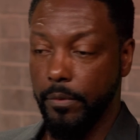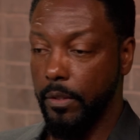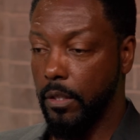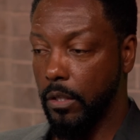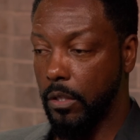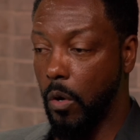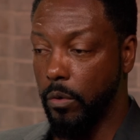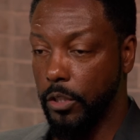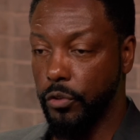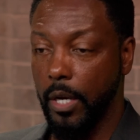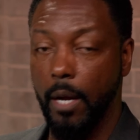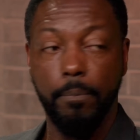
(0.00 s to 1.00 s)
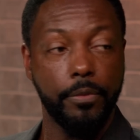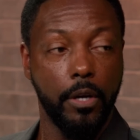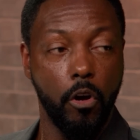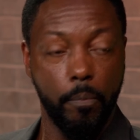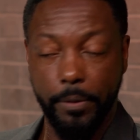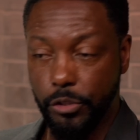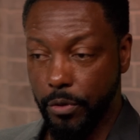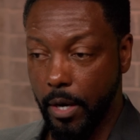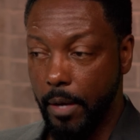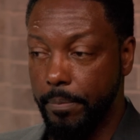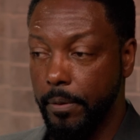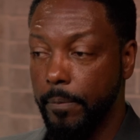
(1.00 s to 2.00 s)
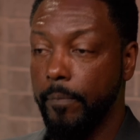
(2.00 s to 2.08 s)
The Lakota tribe, the Hopi tribe,